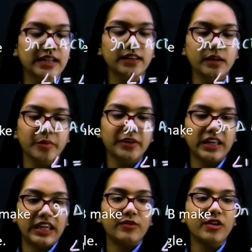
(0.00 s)
nothing but
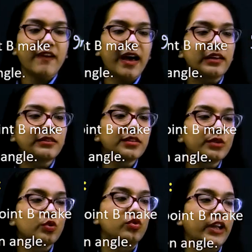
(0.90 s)
equivalent
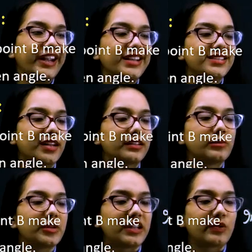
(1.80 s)

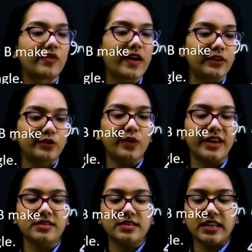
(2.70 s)
to
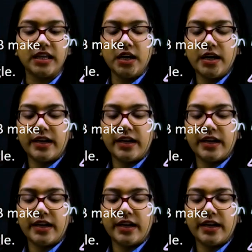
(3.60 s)
AC.